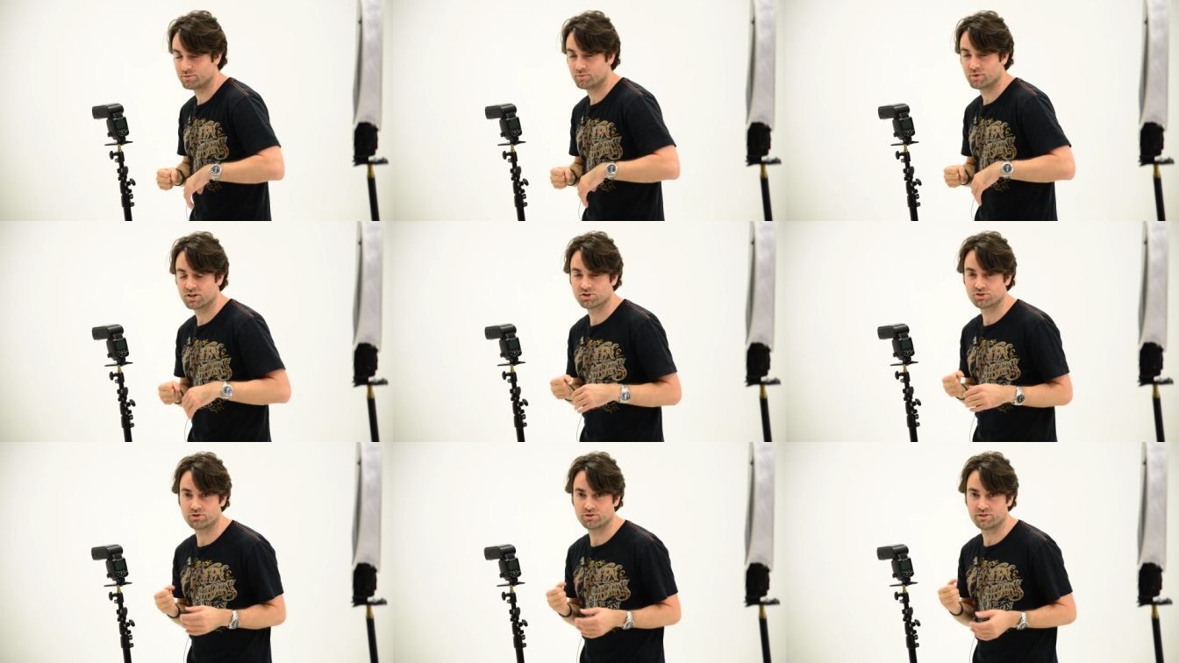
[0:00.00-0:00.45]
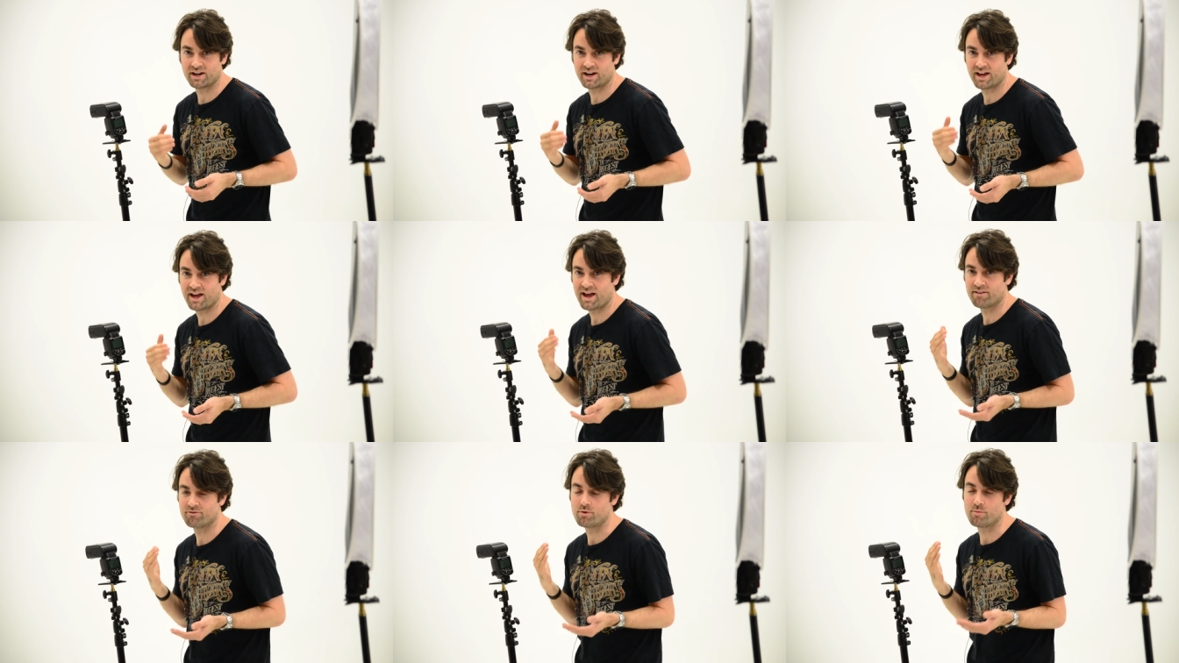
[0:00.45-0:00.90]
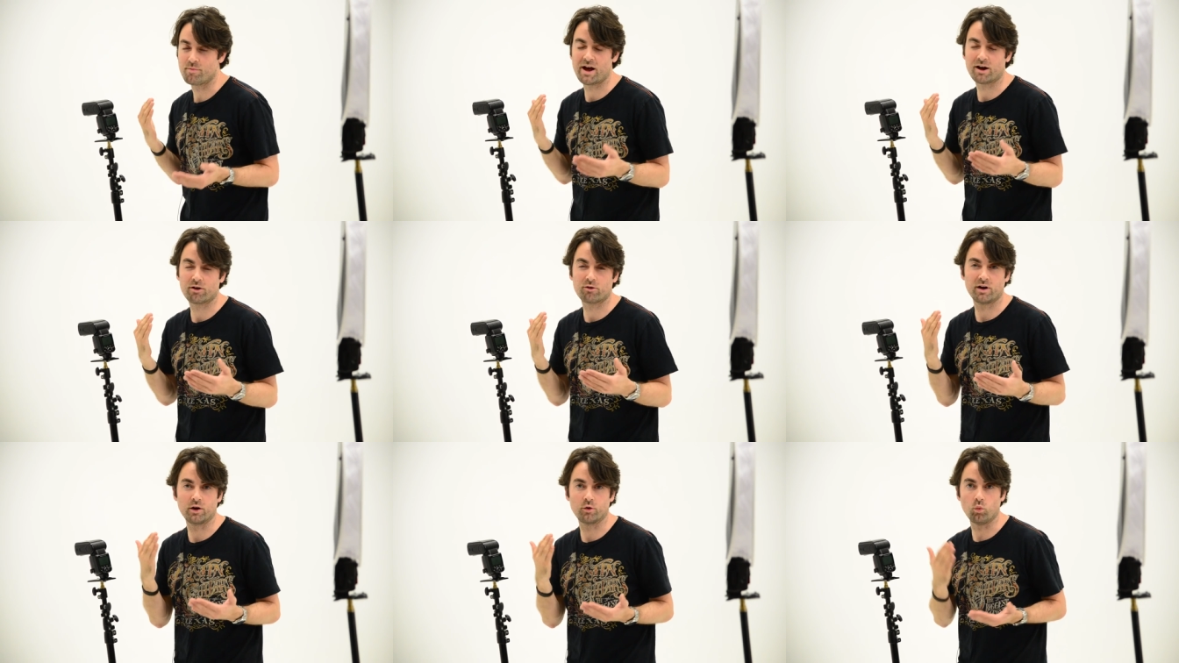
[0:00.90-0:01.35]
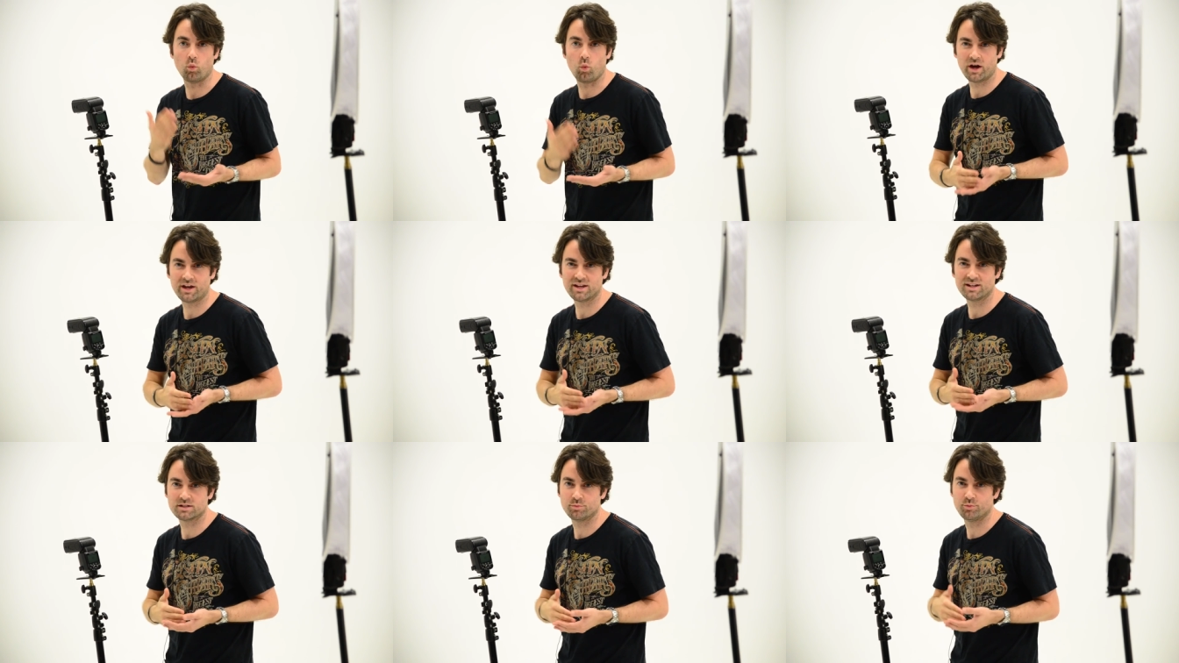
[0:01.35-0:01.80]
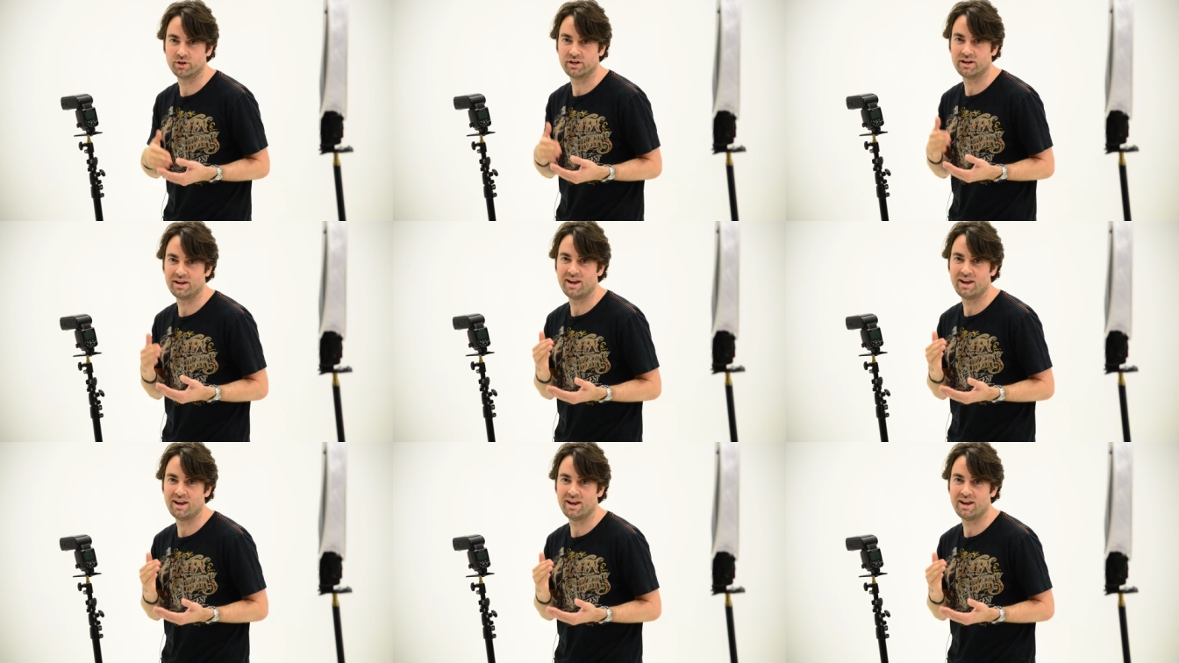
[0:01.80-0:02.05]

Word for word: to make sure that I have the background white, but